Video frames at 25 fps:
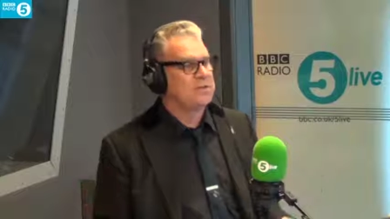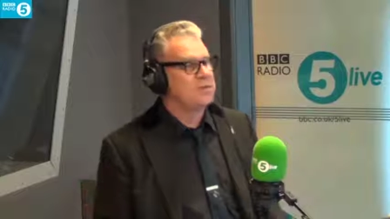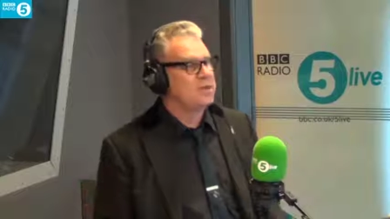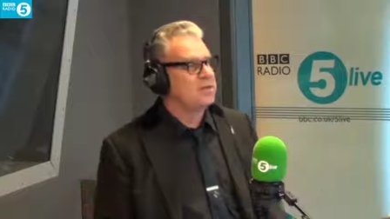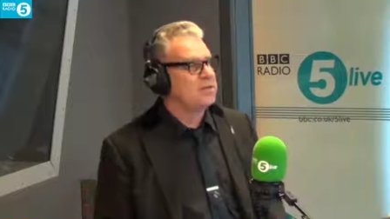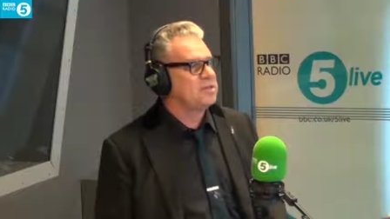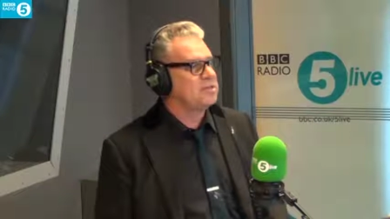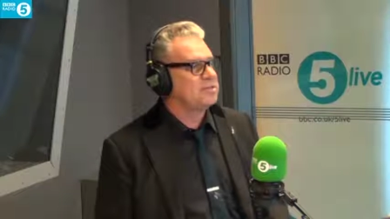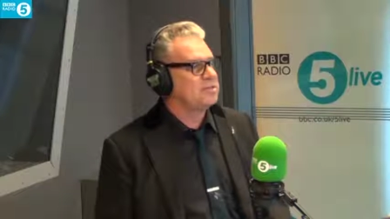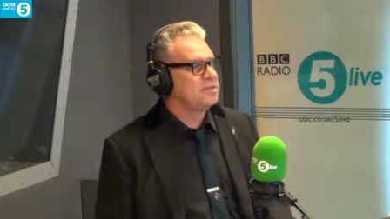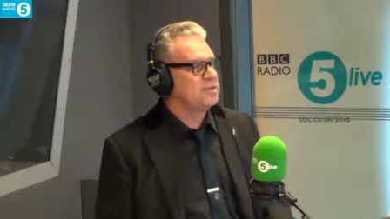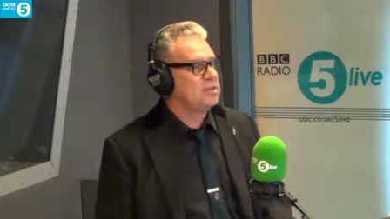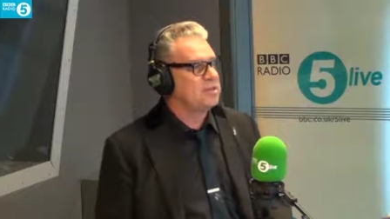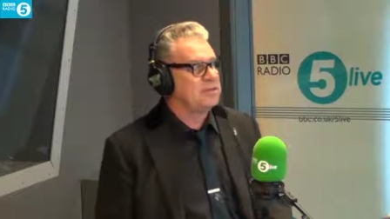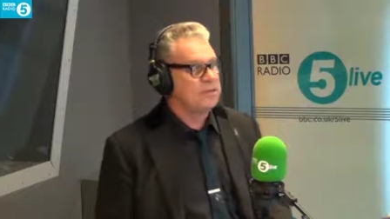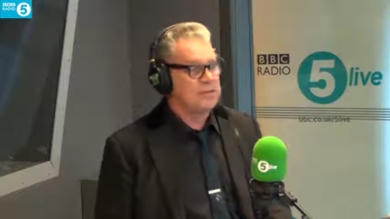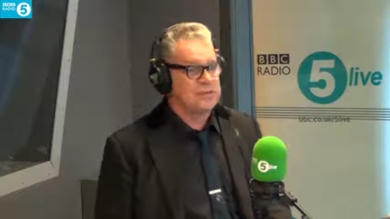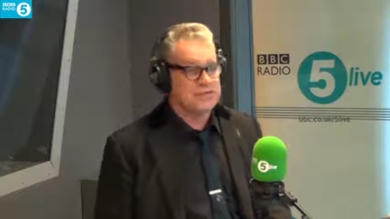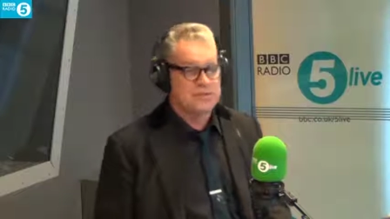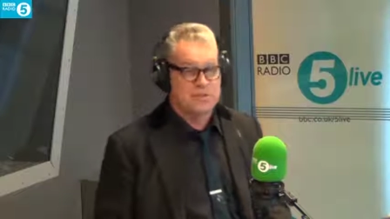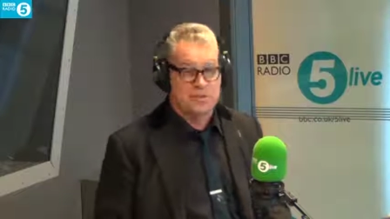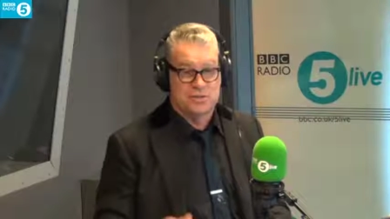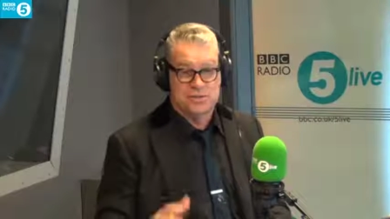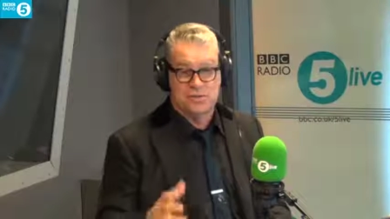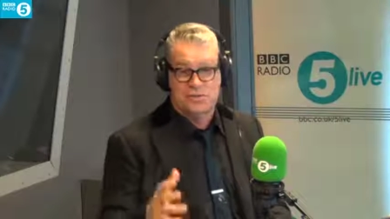There's a little
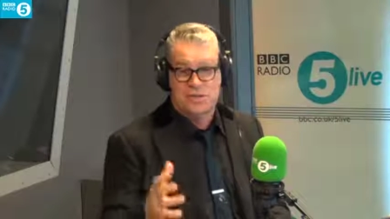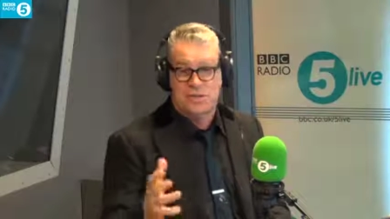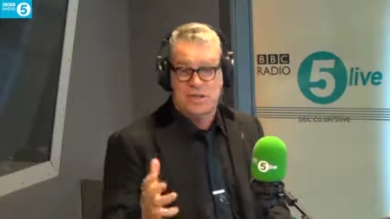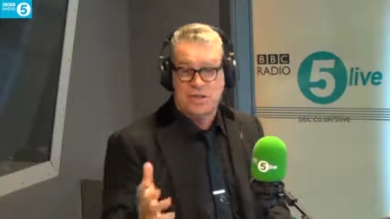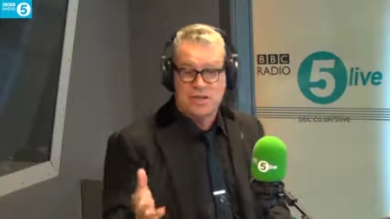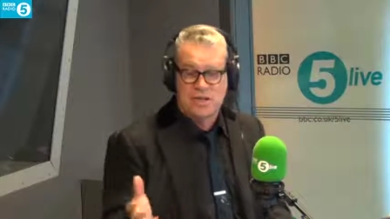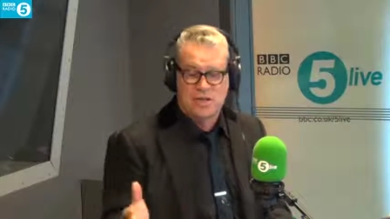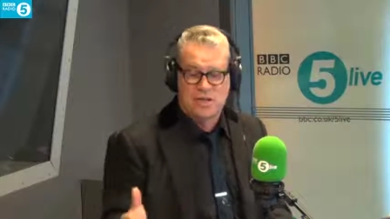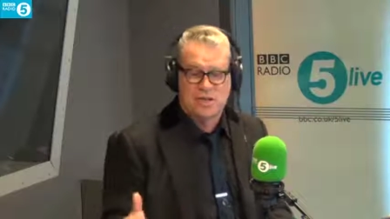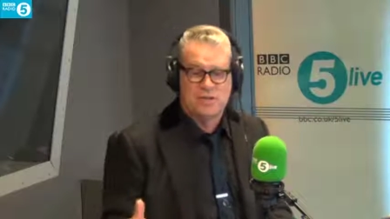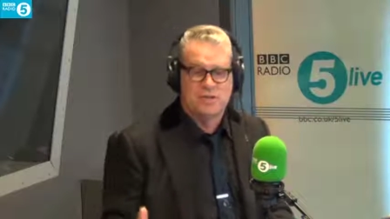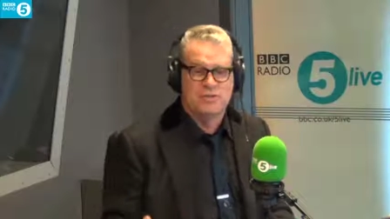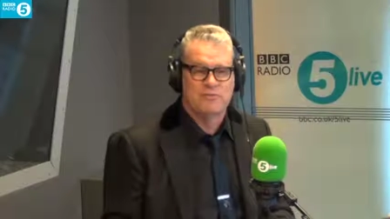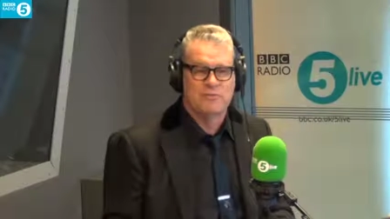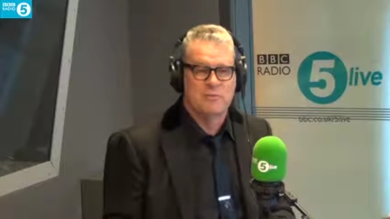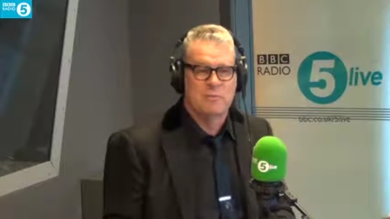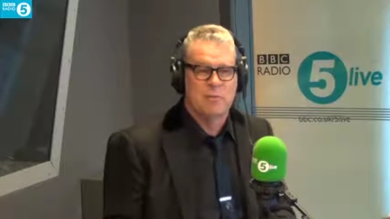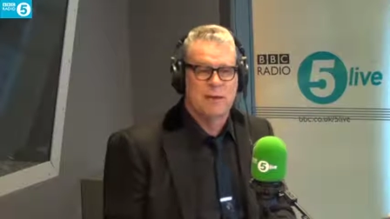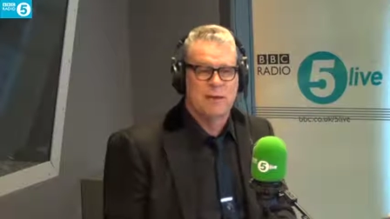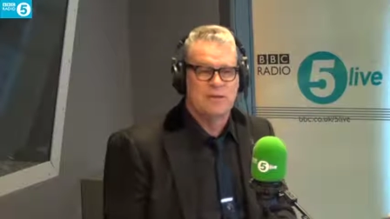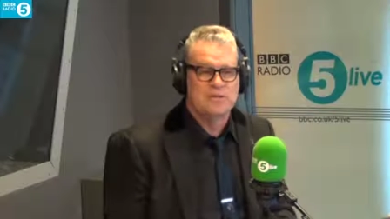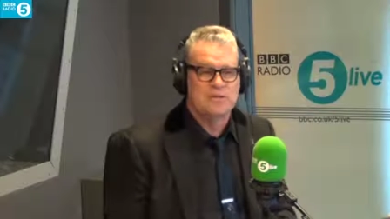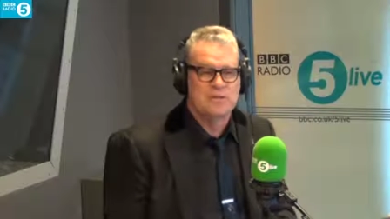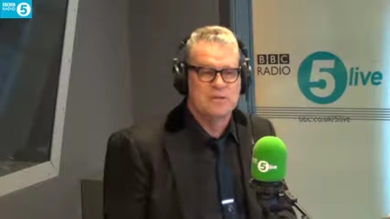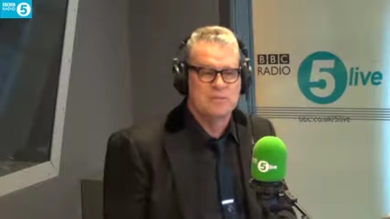touch of Heathcliff
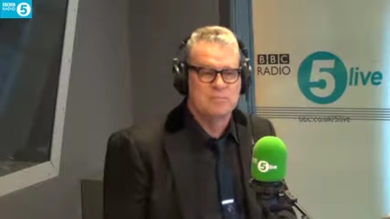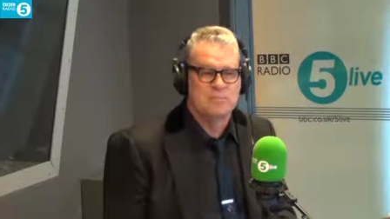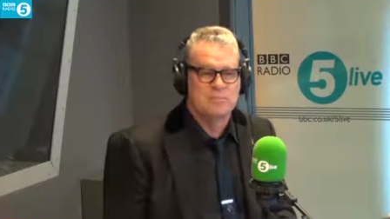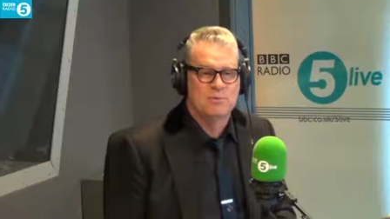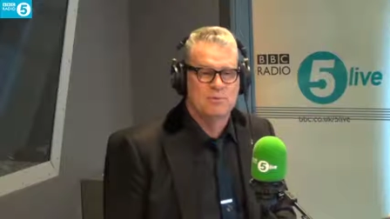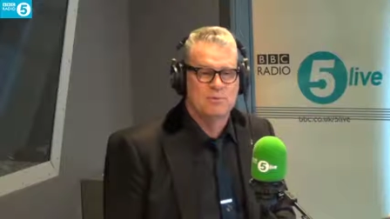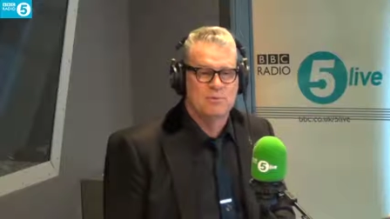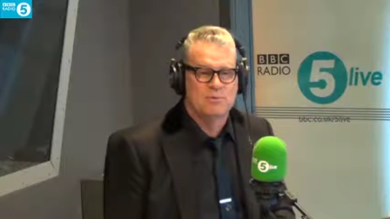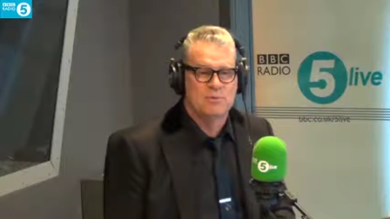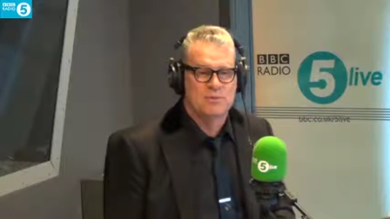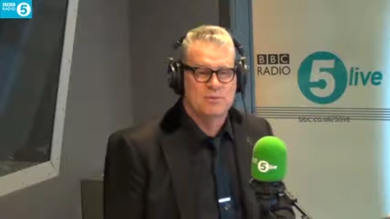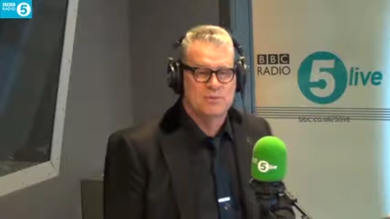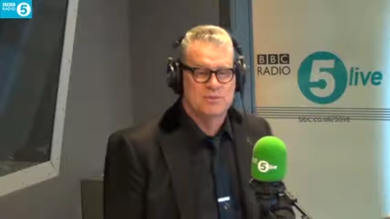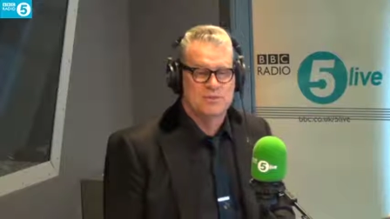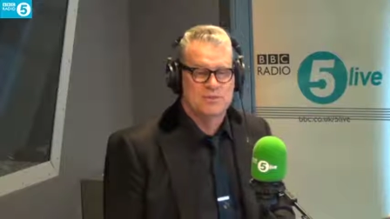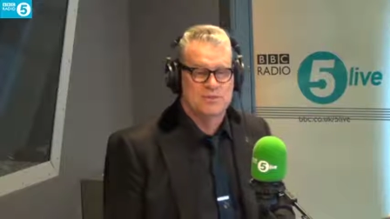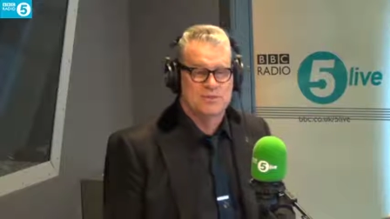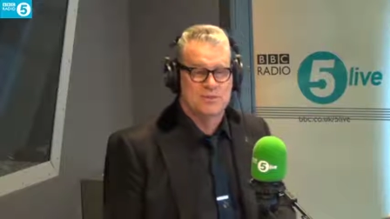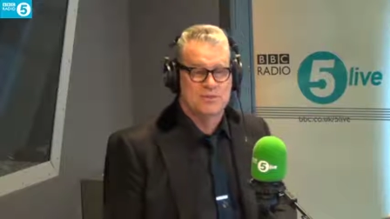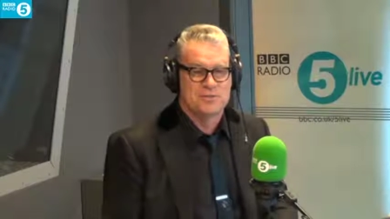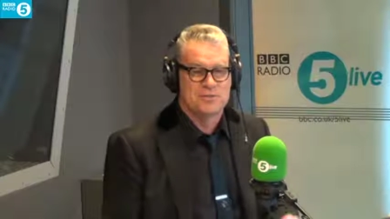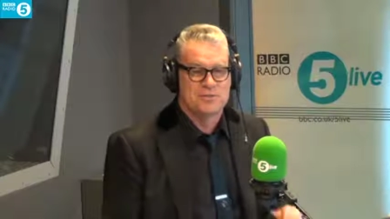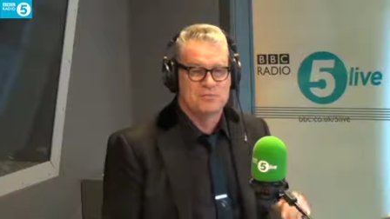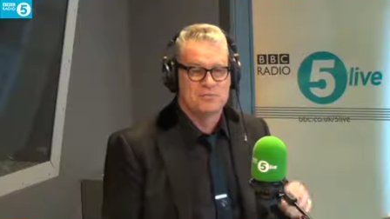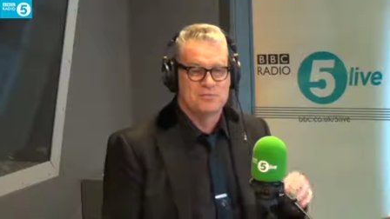about him or a little
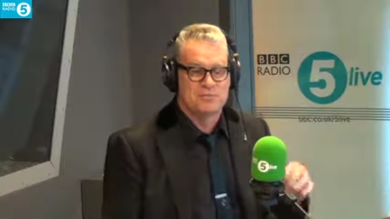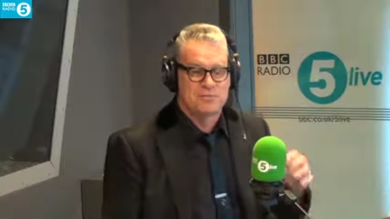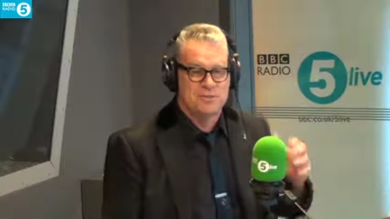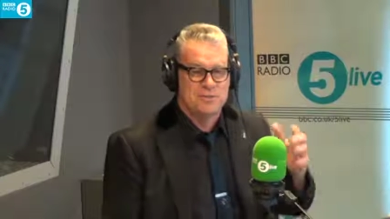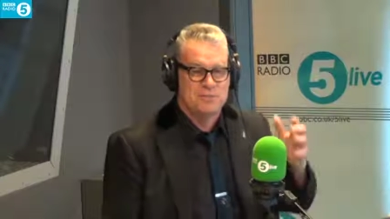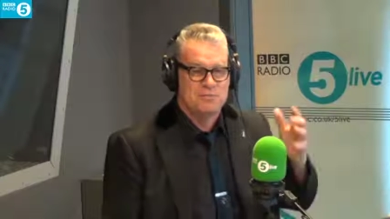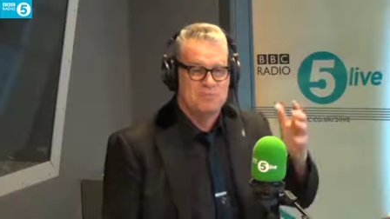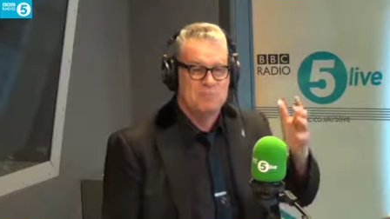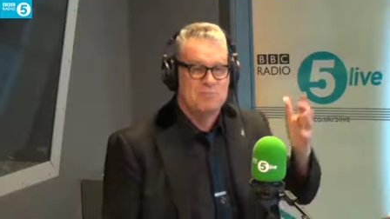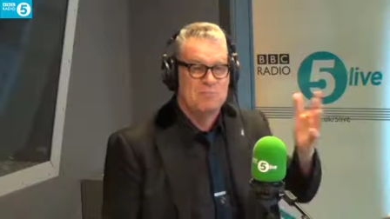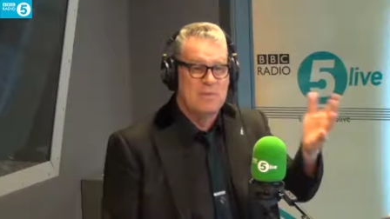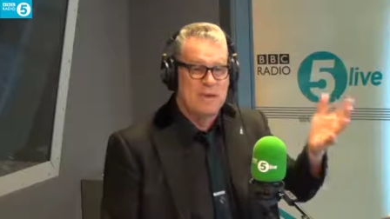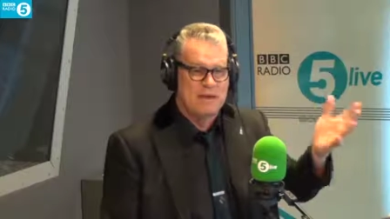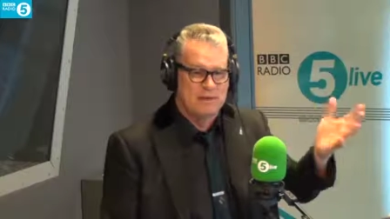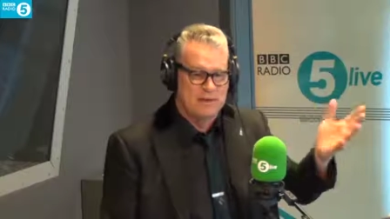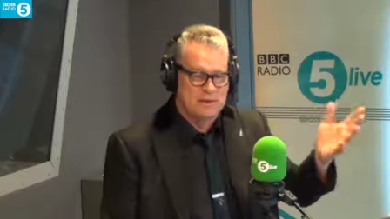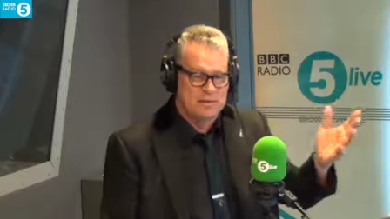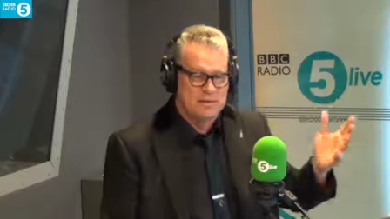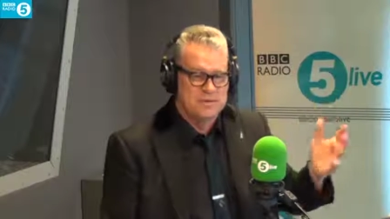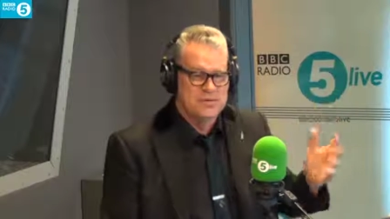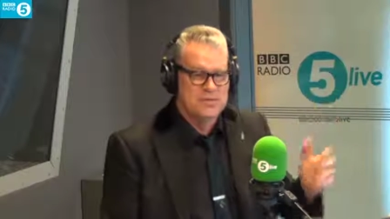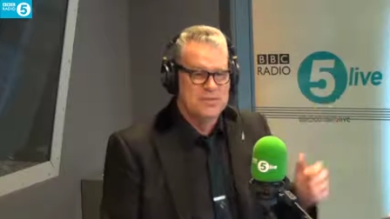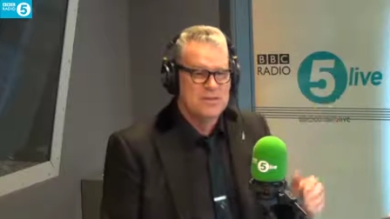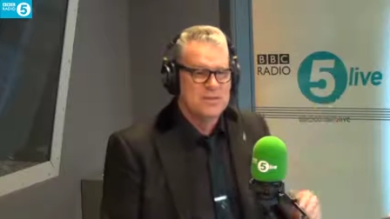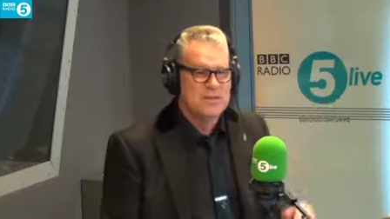touch of, you know,
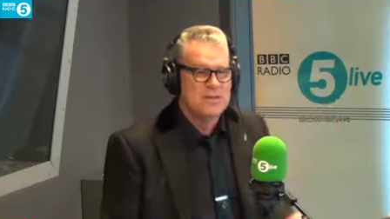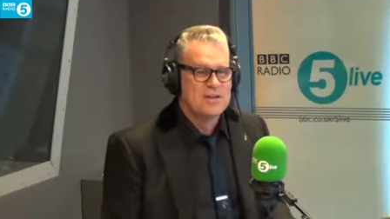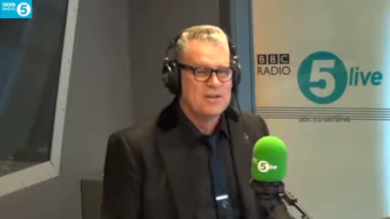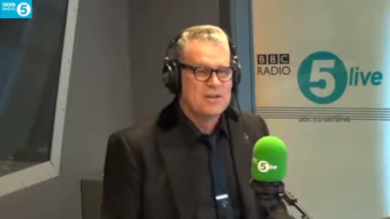Mellors.